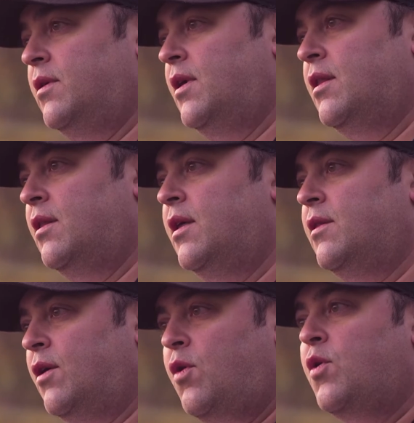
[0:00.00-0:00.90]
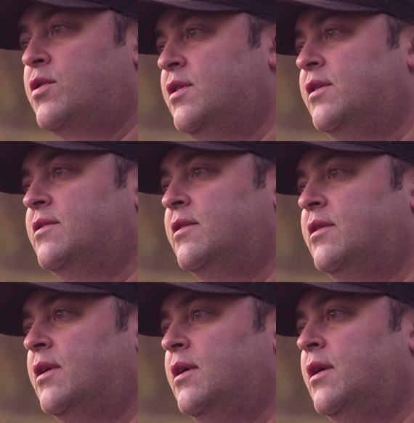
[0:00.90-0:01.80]
in, in the courses.
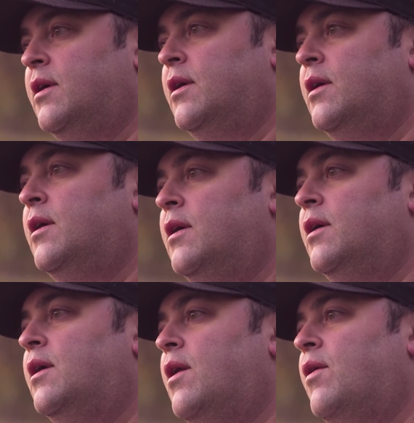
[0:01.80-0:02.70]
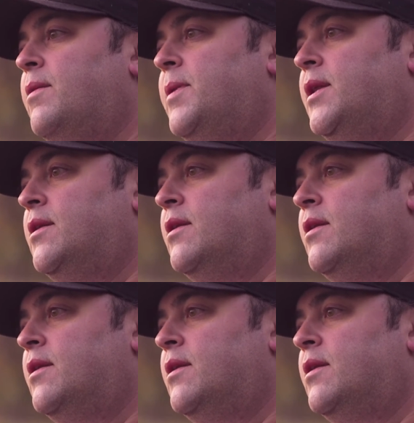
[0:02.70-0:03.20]
Yeah, that sounds good. You know what I mean?